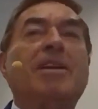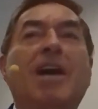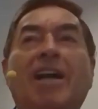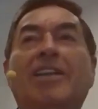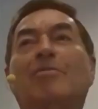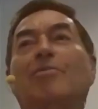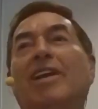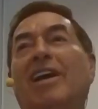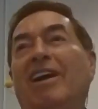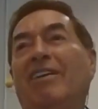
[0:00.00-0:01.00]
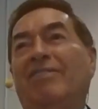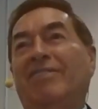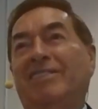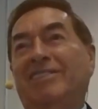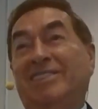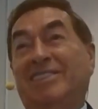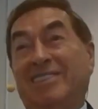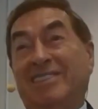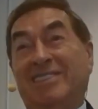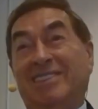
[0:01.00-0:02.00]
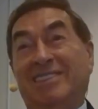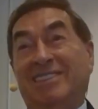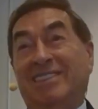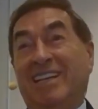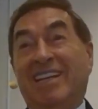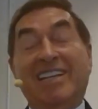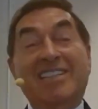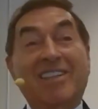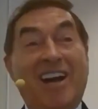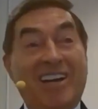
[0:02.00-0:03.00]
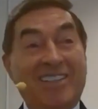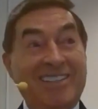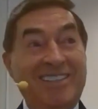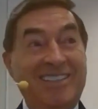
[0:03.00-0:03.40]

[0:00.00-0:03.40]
God that we have. It is not.